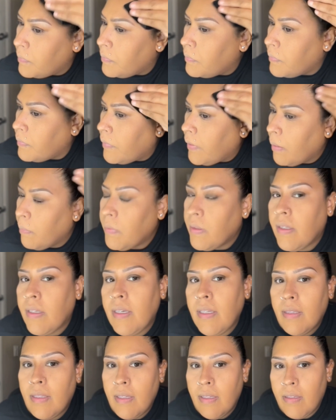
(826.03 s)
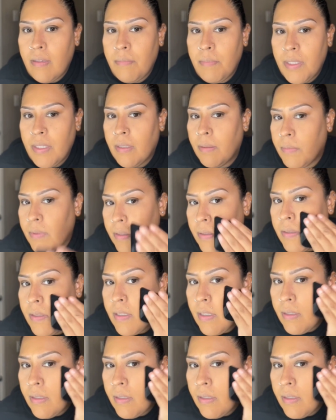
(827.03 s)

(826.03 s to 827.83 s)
I'm looking at the other mirror. I'm so sorry.